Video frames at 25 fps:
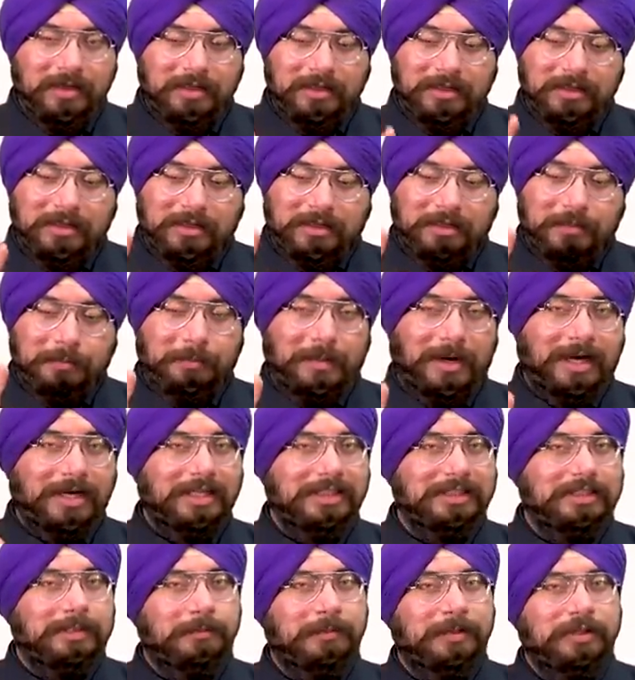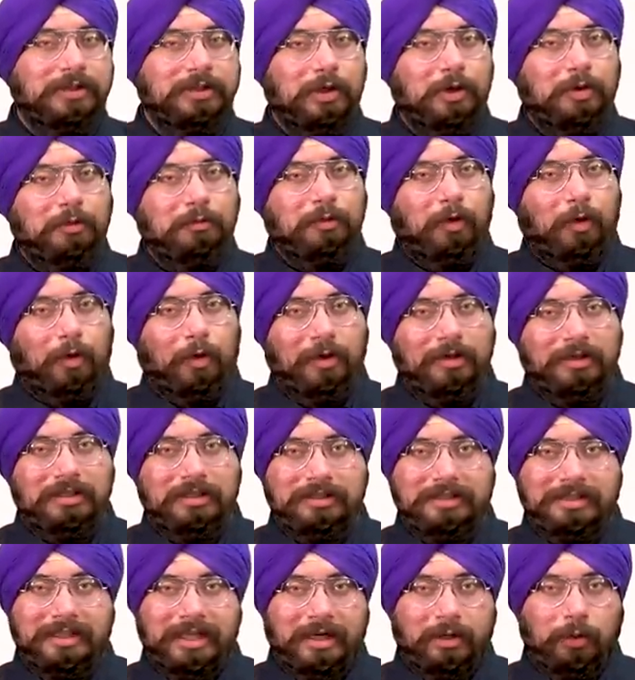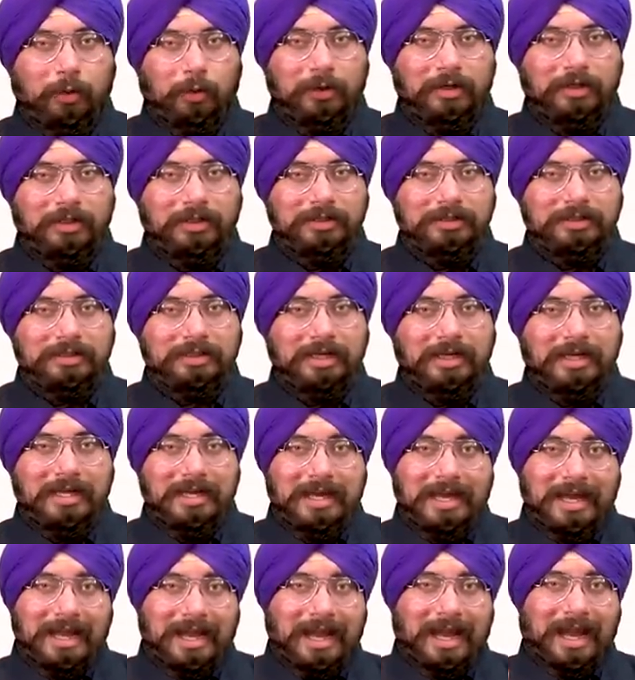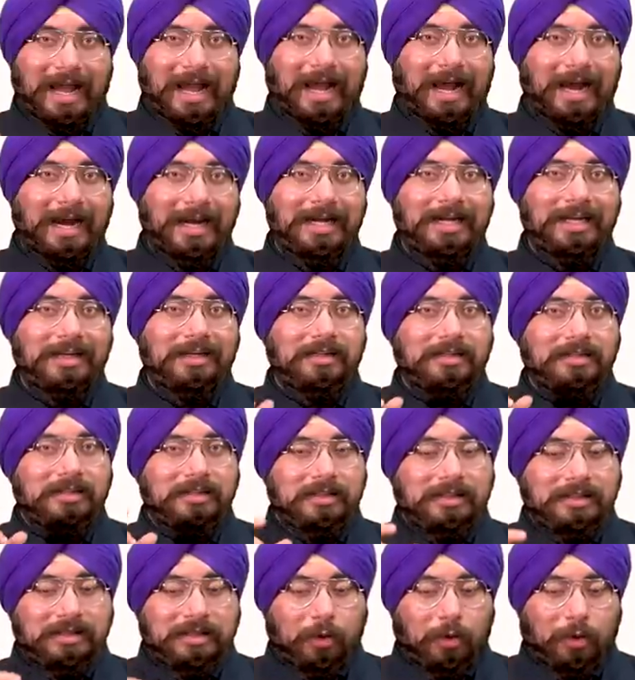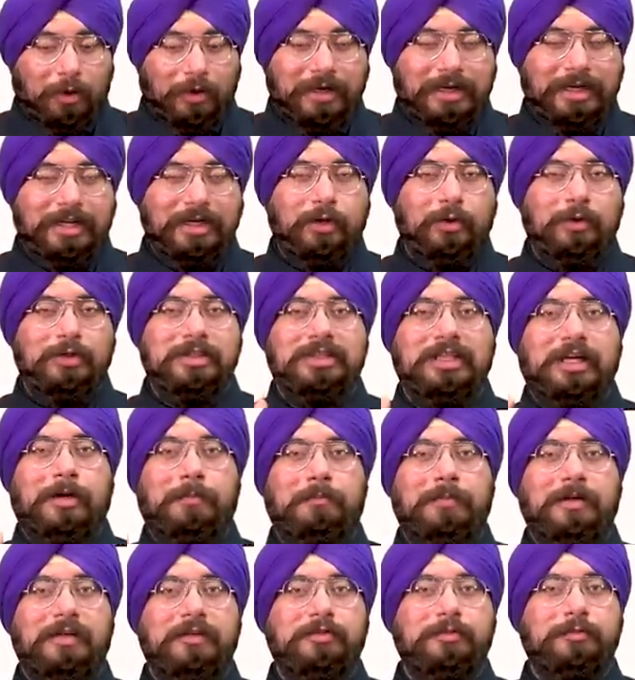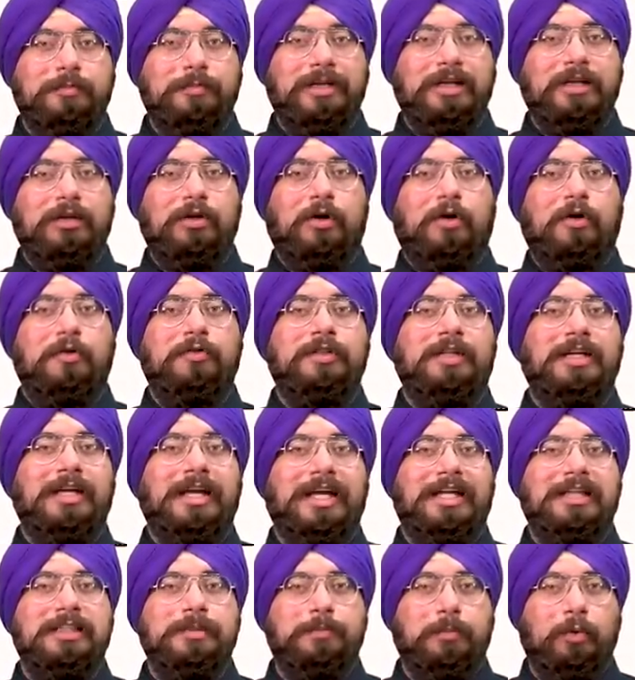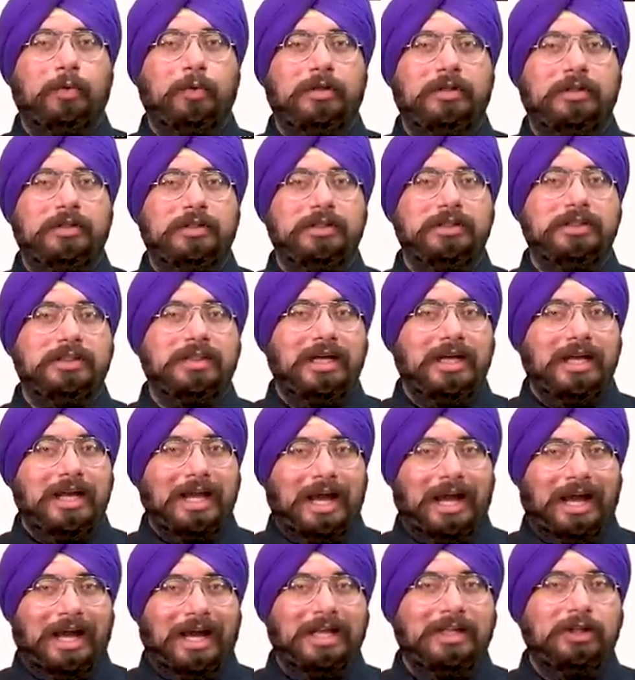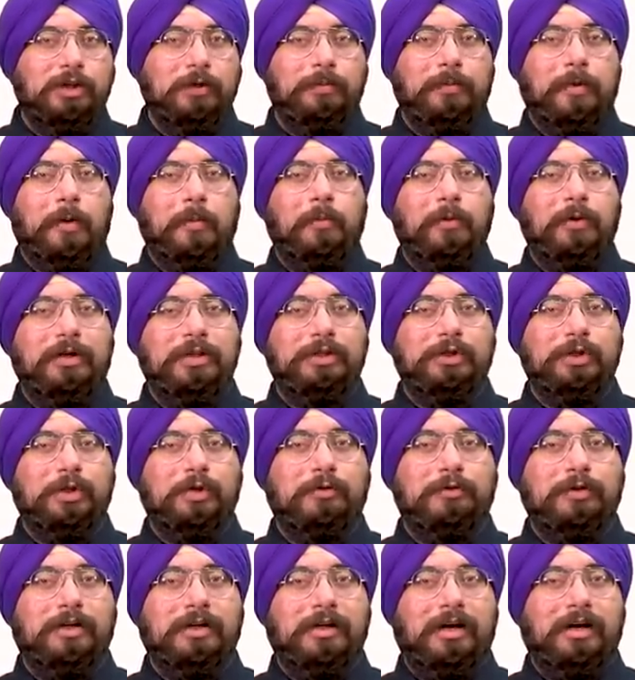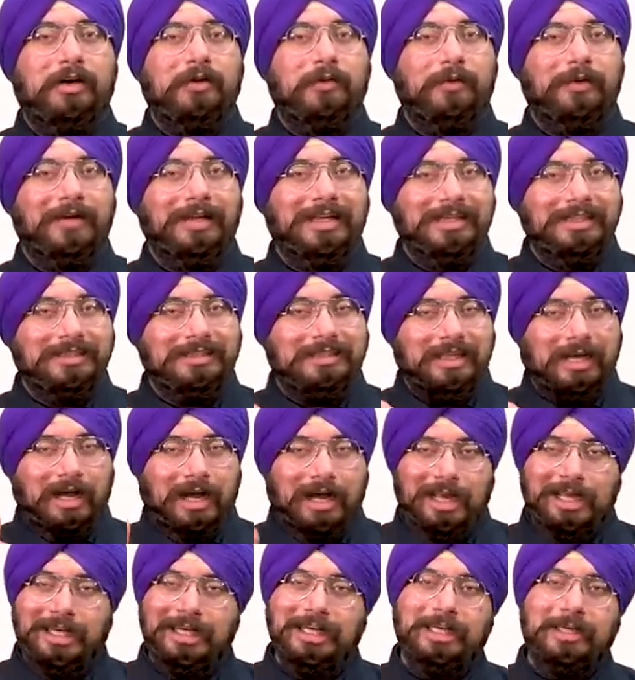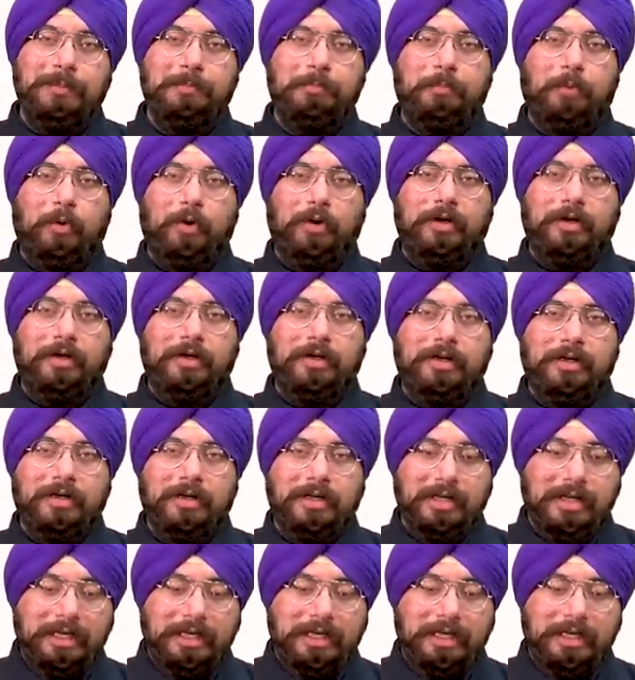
the participation of all the stakeholders, and continuous upliftment of the exporters and the population of our country is highly important